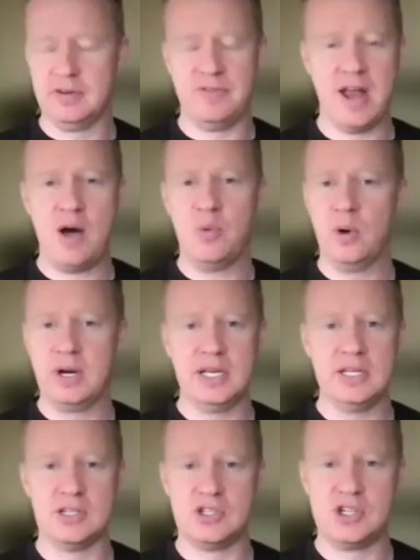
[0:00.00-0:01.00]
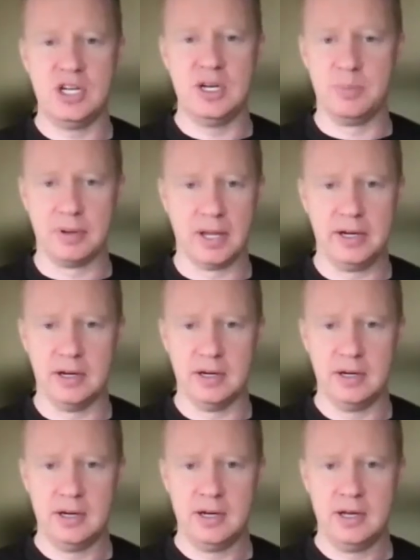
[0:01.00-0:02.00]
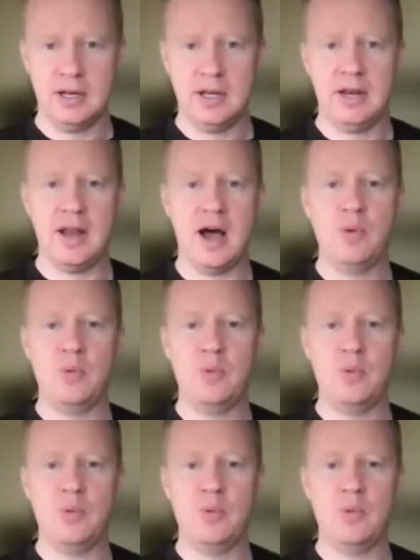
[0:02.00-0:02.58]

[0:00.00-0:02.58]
not wanting to cheat a player, not